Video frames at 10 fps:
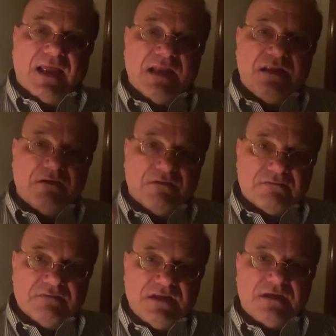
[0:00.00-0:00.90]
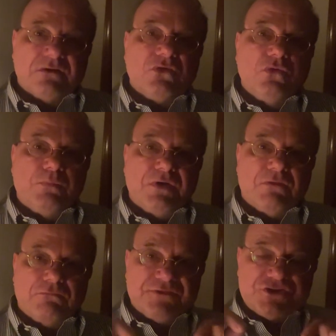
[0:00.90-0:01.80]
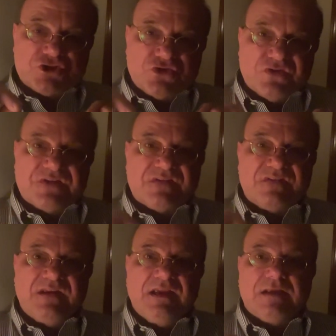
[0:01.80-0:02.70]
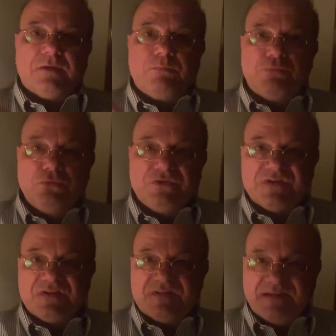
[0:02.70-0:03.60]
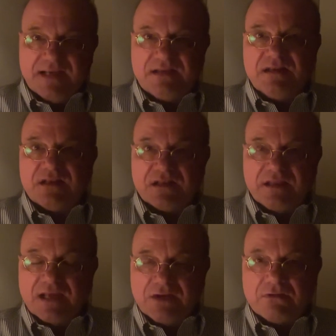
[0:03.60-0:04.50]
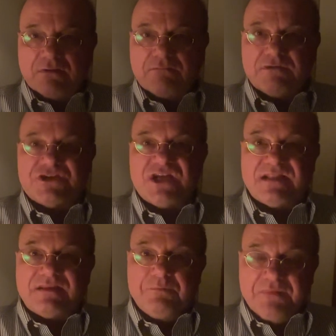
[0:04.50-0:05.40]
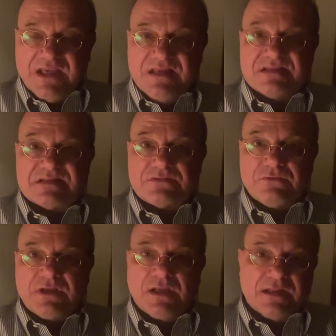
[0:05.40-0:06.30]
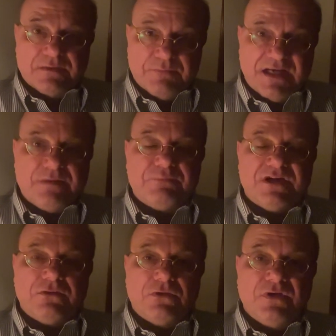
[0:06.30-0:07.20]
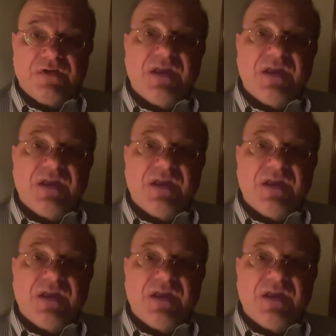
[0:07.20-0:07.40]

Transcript: And the only group which could take Putin technically out, which had the means to it and the manpower,